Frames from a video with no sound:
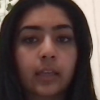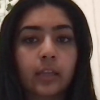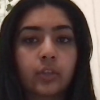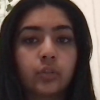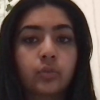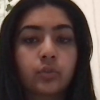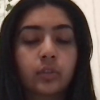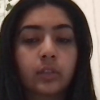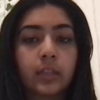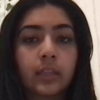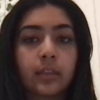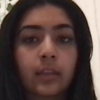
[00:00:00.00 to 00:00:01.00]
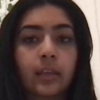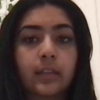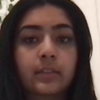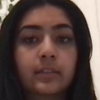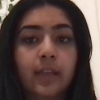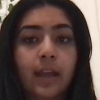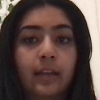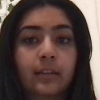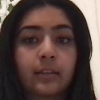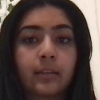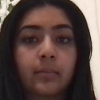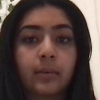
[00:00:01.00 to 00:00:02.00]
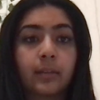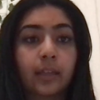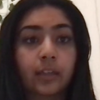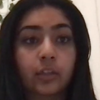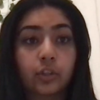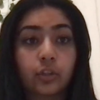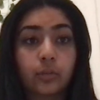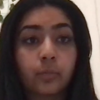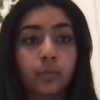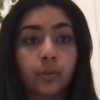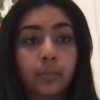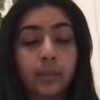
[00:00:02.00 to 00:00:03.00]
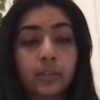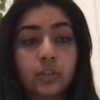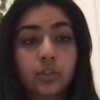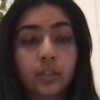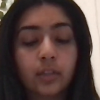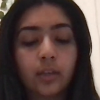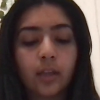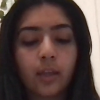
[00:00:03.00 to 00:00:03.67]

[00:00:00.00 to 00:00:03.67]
and usually they stack them in like a cube formation.